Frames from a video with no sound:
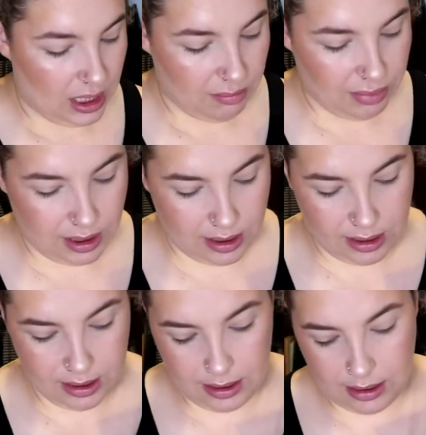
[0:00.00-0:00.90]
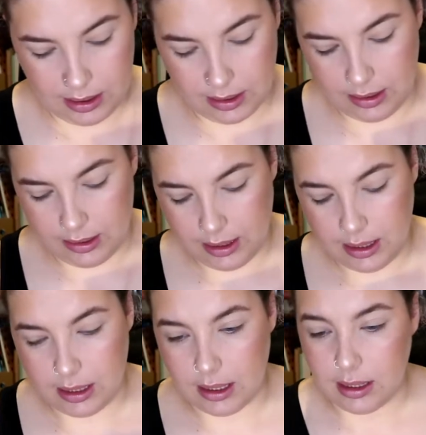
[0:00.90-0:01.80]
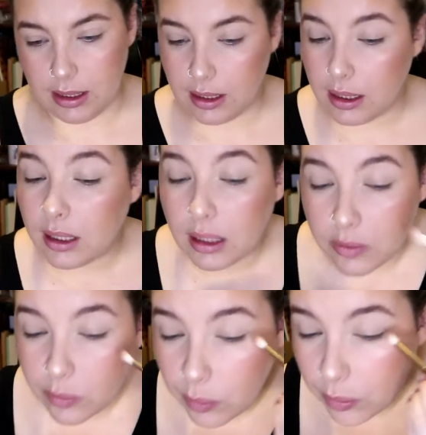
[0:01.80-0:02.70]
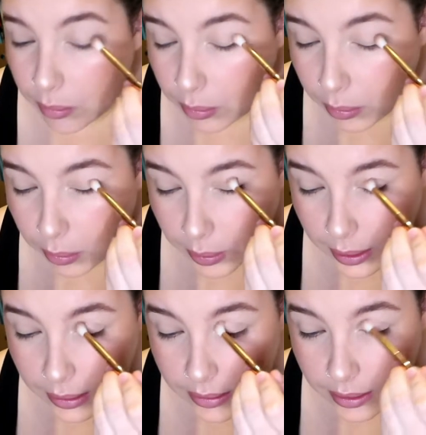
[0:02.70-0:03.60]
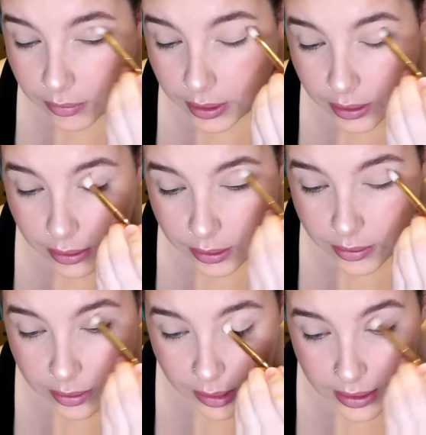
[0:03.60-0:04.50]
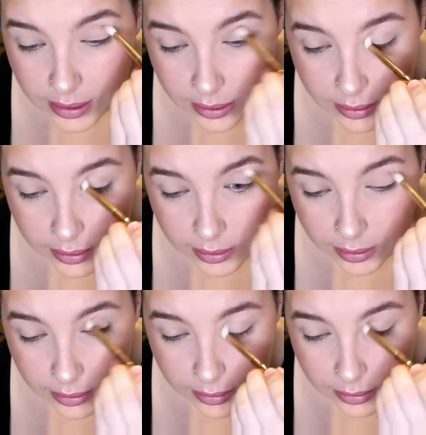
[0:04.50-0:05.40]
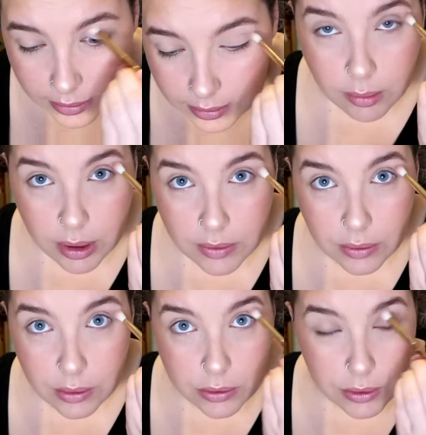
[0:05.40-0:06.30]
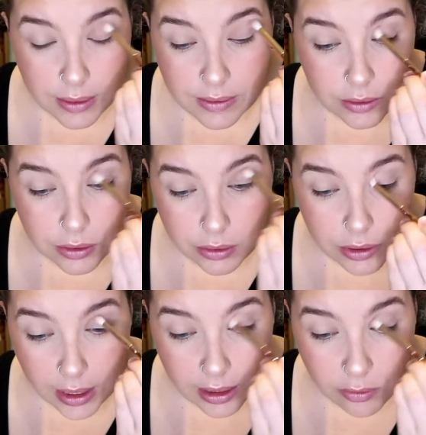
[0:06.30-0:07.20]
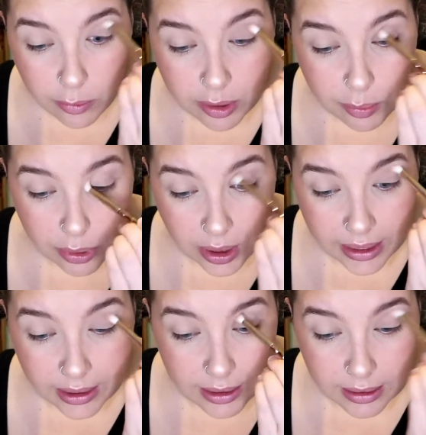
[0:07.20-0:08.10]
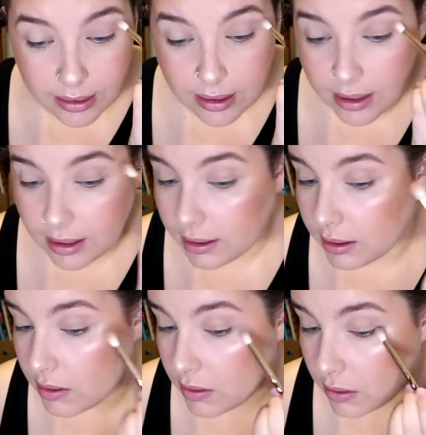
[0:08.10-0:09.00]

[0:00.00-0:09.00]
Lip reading: because Colada is relatively close to my skin tone, but it's a good transition shade for me to blend into things.